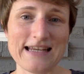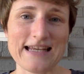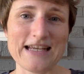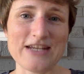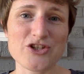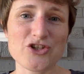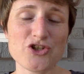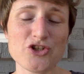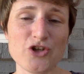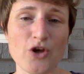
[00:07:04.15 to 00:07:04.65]

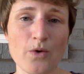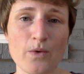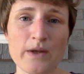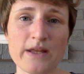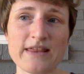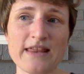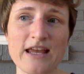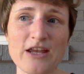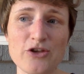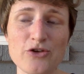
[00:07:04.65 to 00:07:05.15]
is
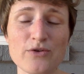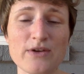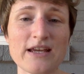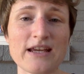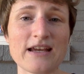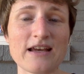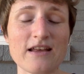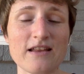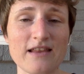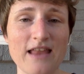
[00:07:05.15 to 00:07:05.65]
showing that you
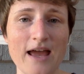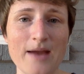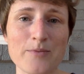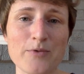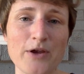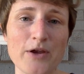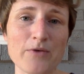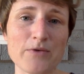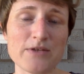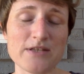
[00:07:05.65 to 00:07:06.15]
can
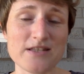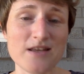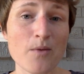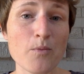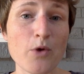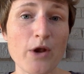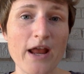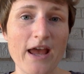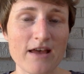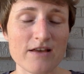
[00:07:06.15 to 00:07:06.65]
collaborate with someone